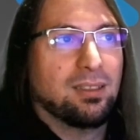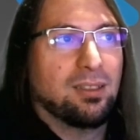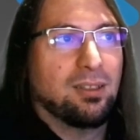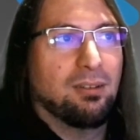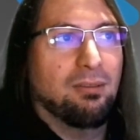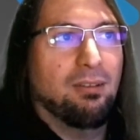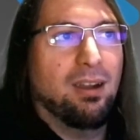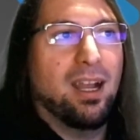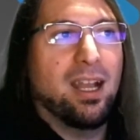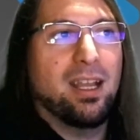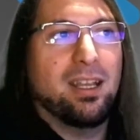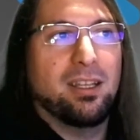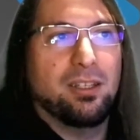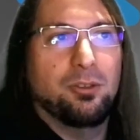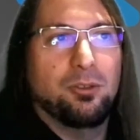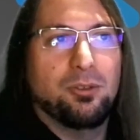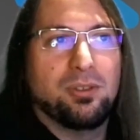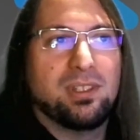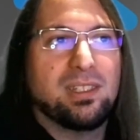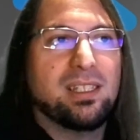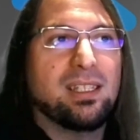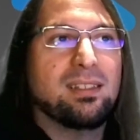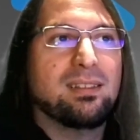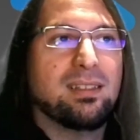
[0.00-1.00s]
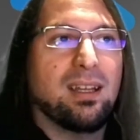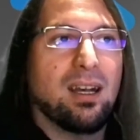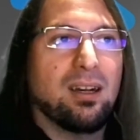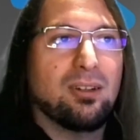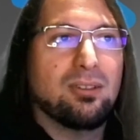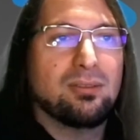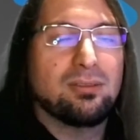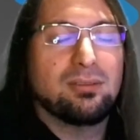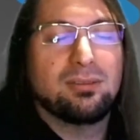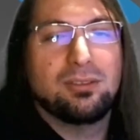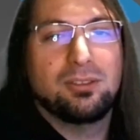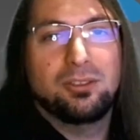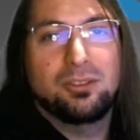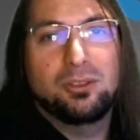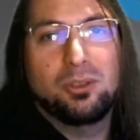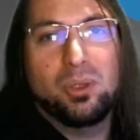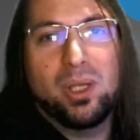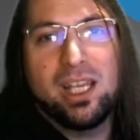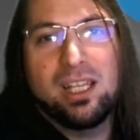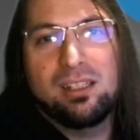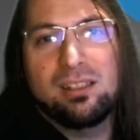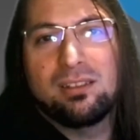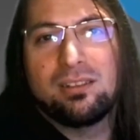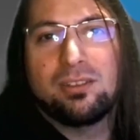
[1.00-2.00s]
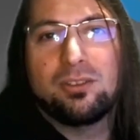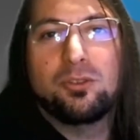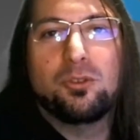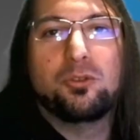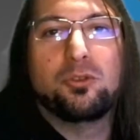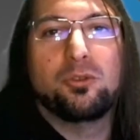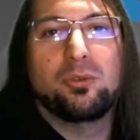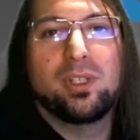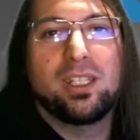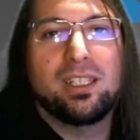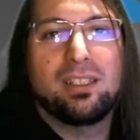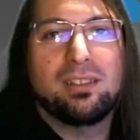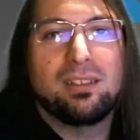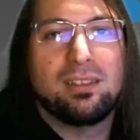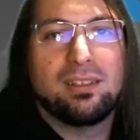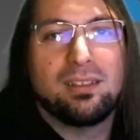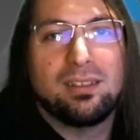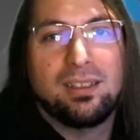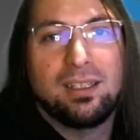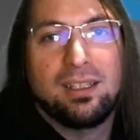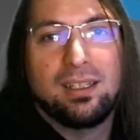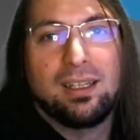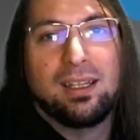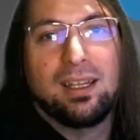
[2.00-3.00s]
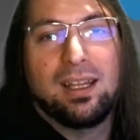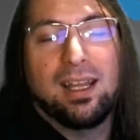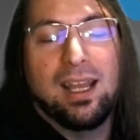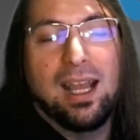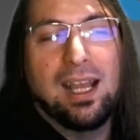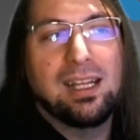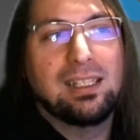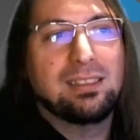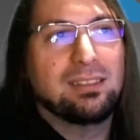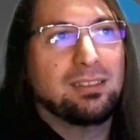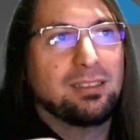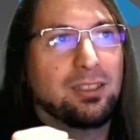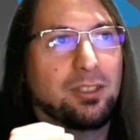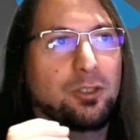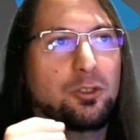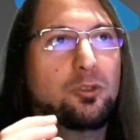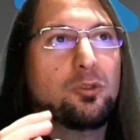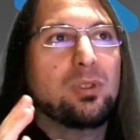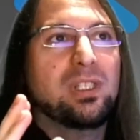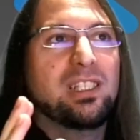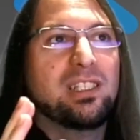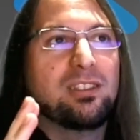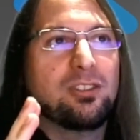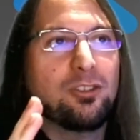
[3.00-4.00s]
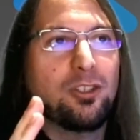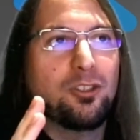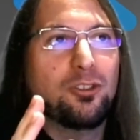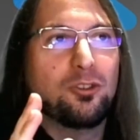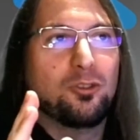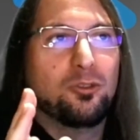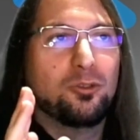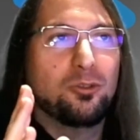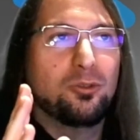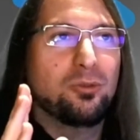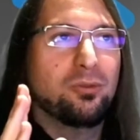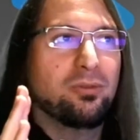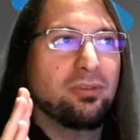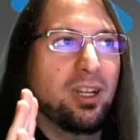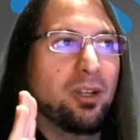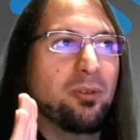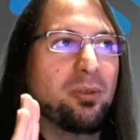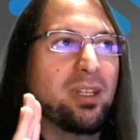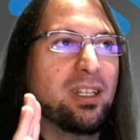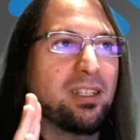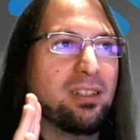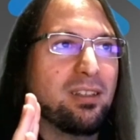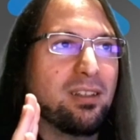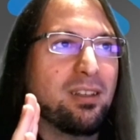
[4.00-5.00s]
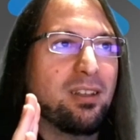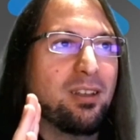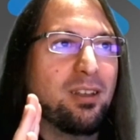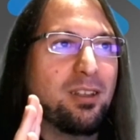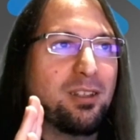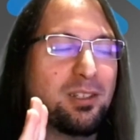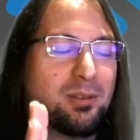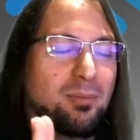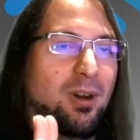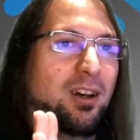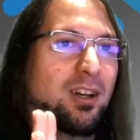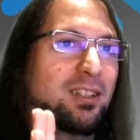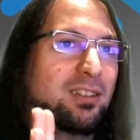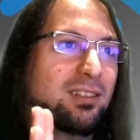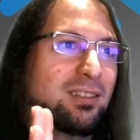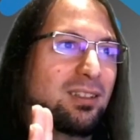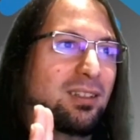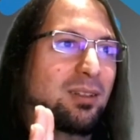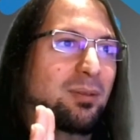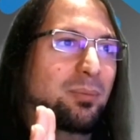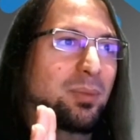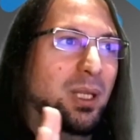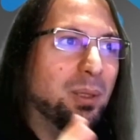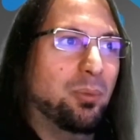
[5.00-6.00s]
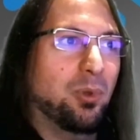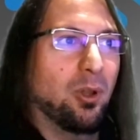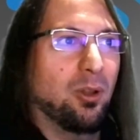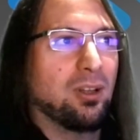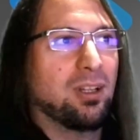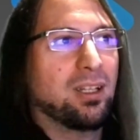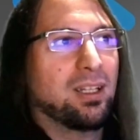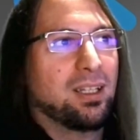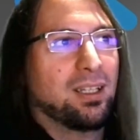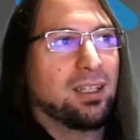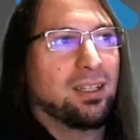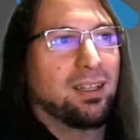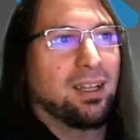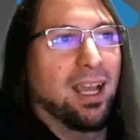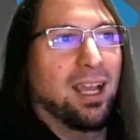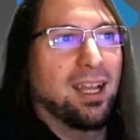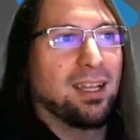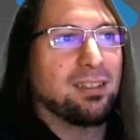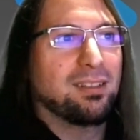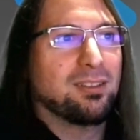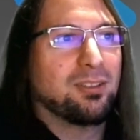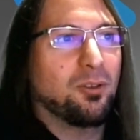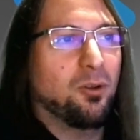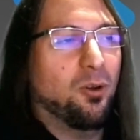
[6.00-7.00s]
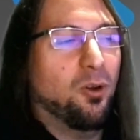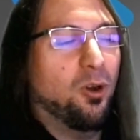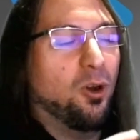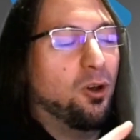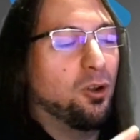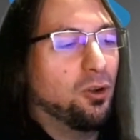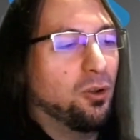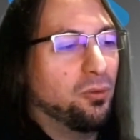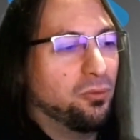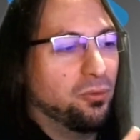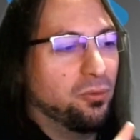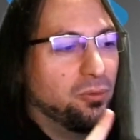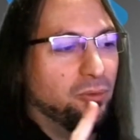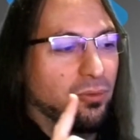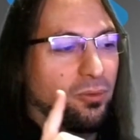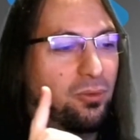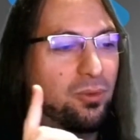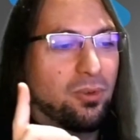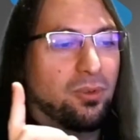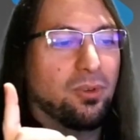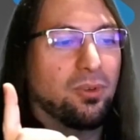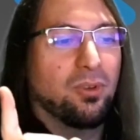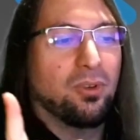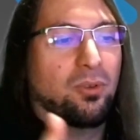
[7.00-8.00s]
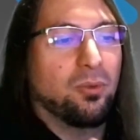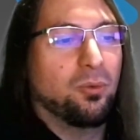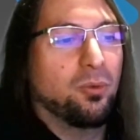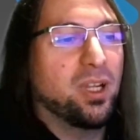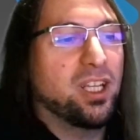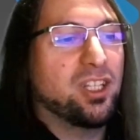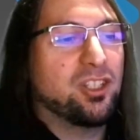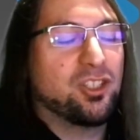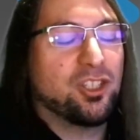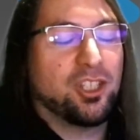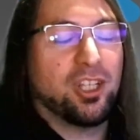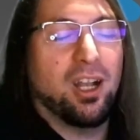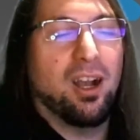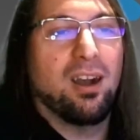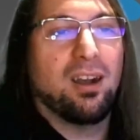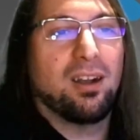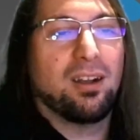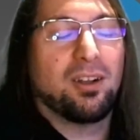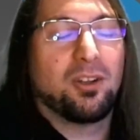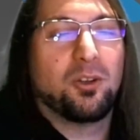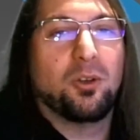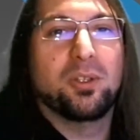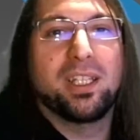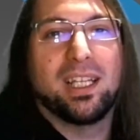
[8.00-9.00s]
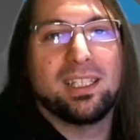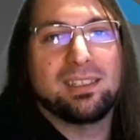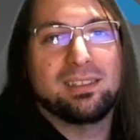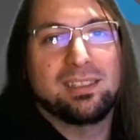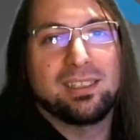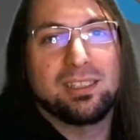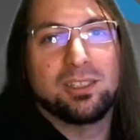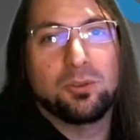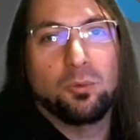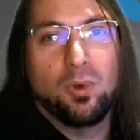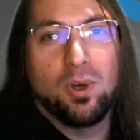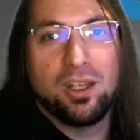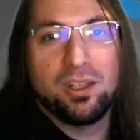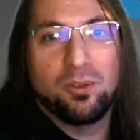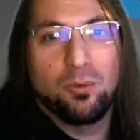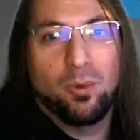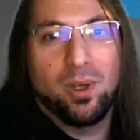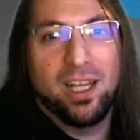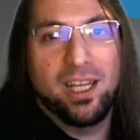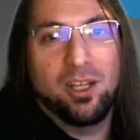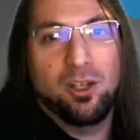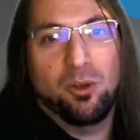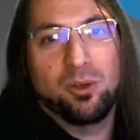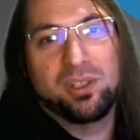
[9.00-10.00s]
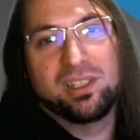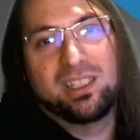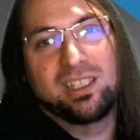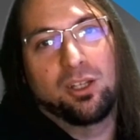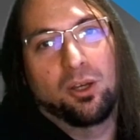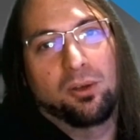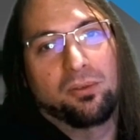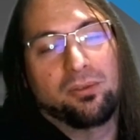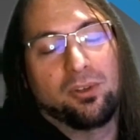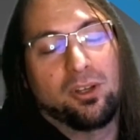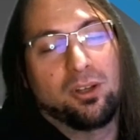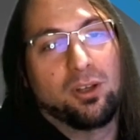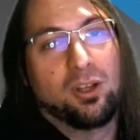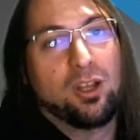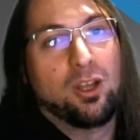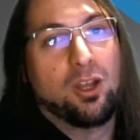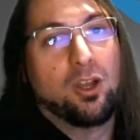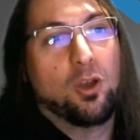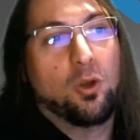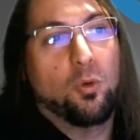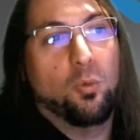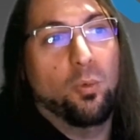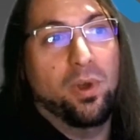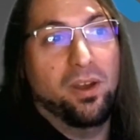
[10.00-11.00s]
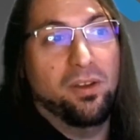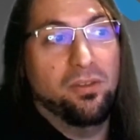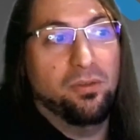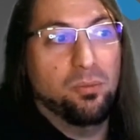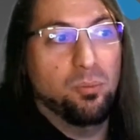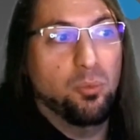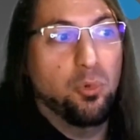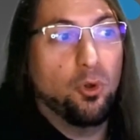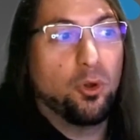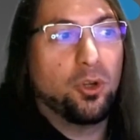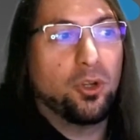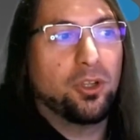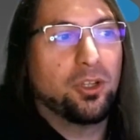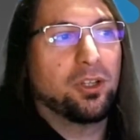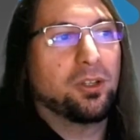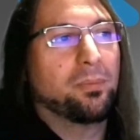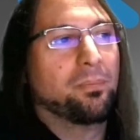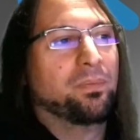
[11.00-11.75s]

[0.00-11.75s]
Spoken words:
where you sit down, you eat, you drink, and you listen to very smart people, and all of which are connected one way or the other with book.